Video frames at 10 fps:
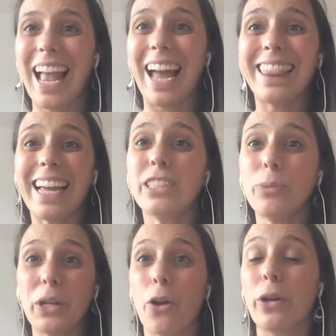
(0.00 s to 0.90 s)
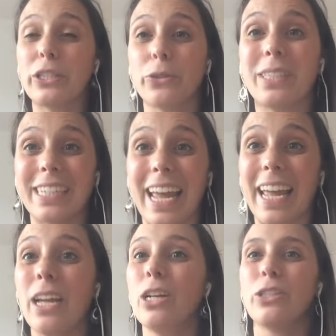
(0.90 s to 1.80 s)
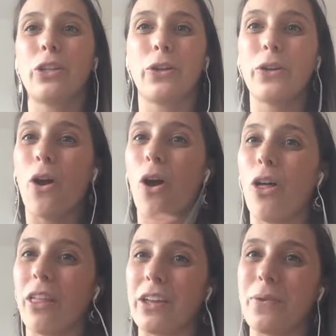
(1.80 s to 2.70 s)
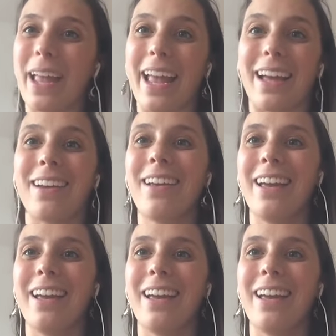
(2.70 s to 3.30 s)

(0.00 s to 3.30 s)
I'd like to encourage you today to learn all that you can.